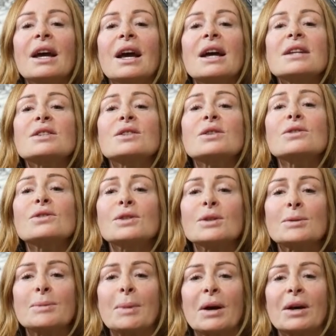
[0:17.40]
at
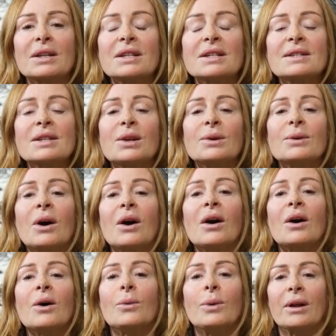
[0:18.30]
Saltus Partners, who
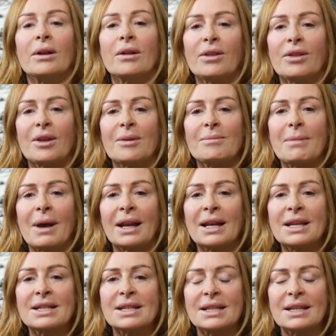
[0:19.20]
are wealth
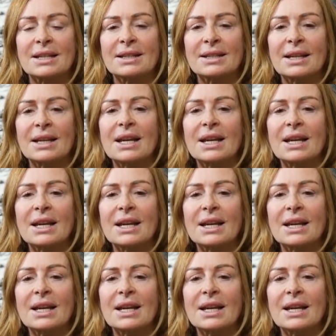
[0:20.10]
managers.